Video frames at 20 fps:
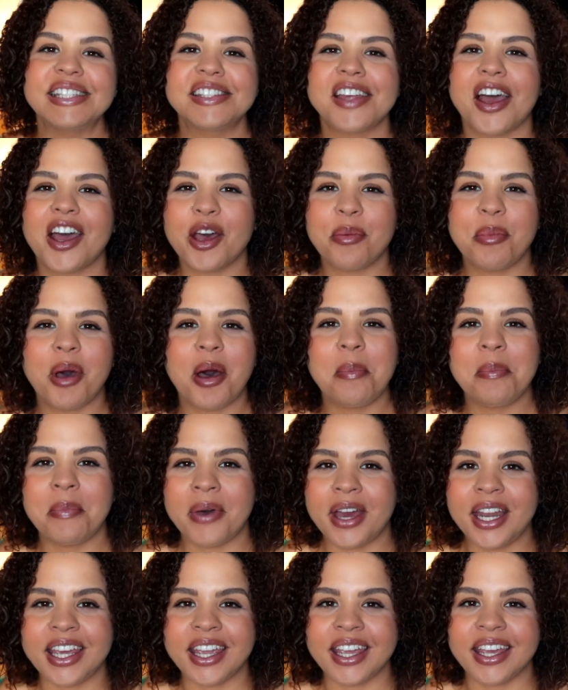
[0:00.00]
talk about
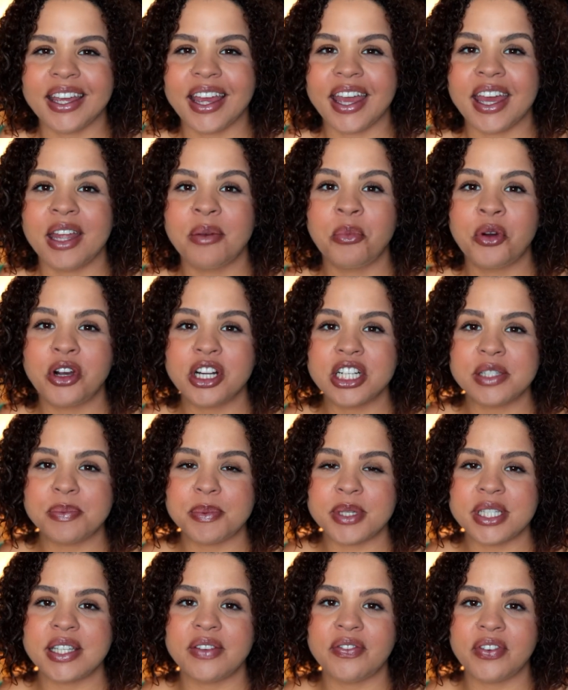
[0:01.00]
money, and more
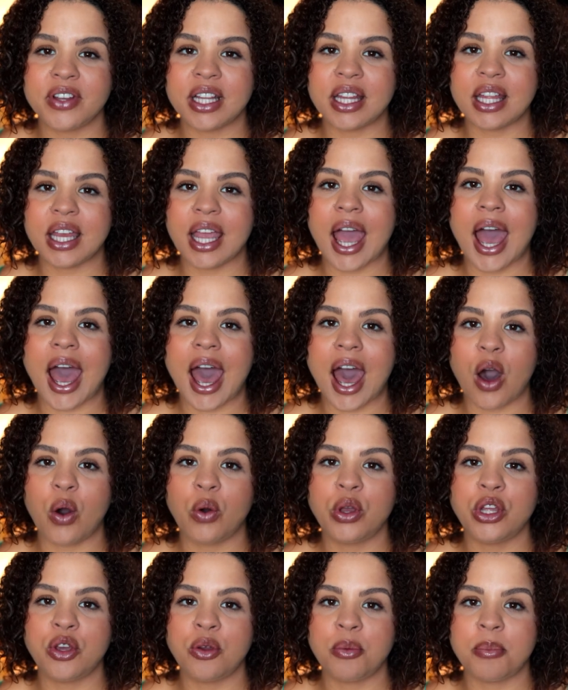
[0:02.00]
specifically how
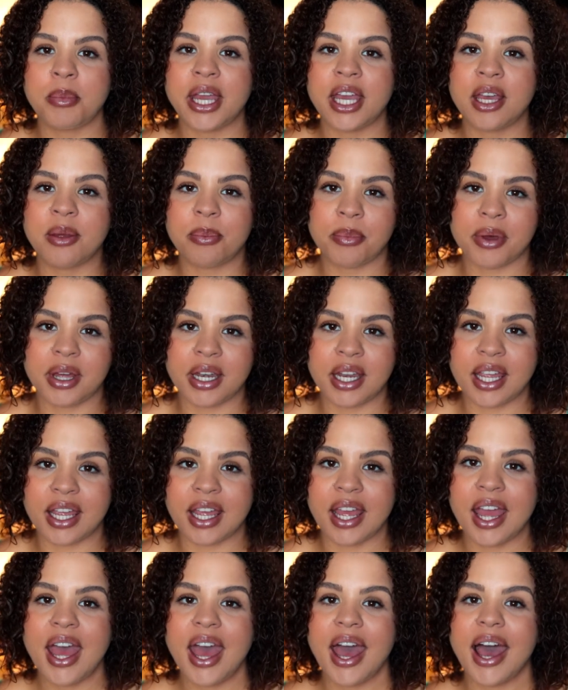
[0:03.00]
you make
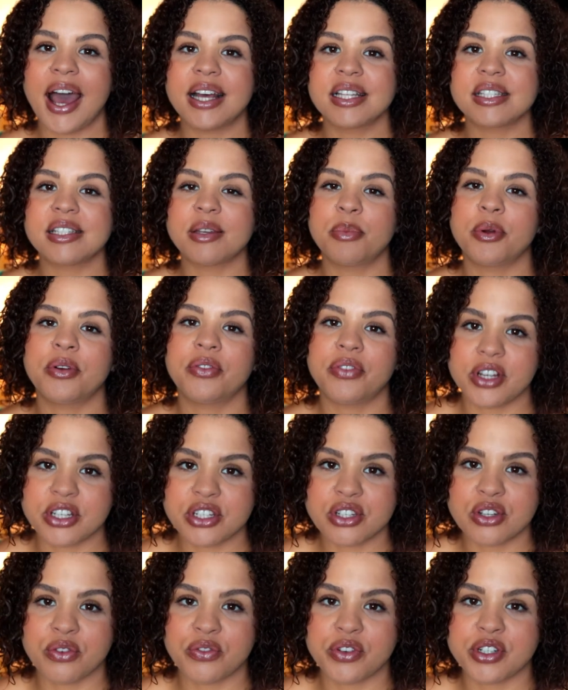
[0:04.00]
money as a
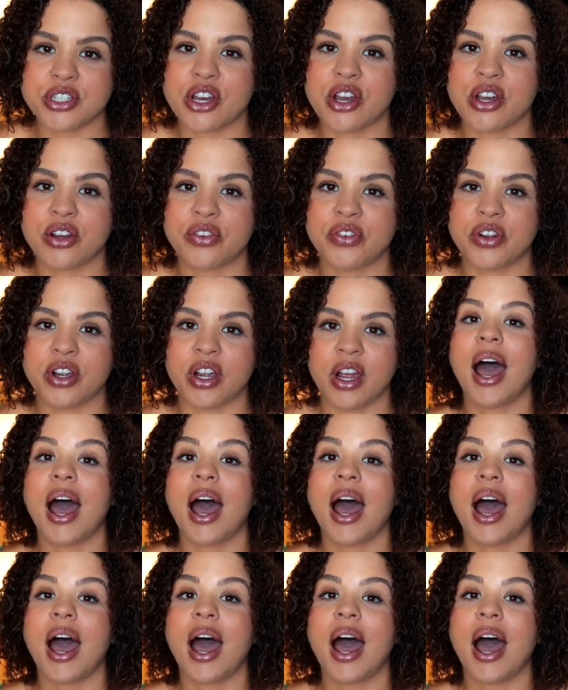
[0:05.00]
professional photographer.